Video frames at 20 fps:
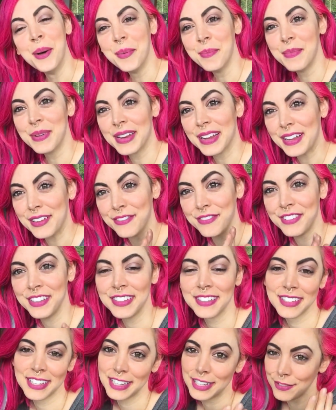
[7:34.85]
but I
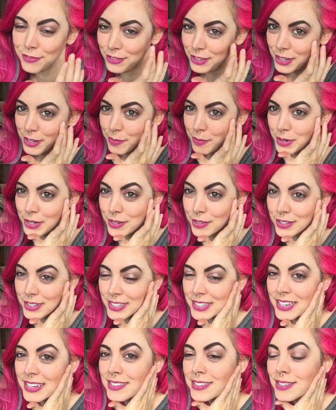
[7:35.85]
feel like if you had bigger
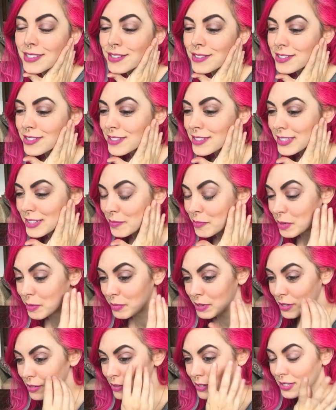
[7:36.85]
stencils and
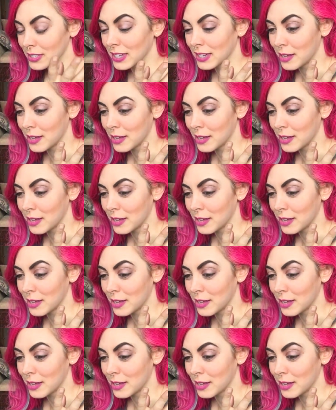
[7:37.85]
maybe used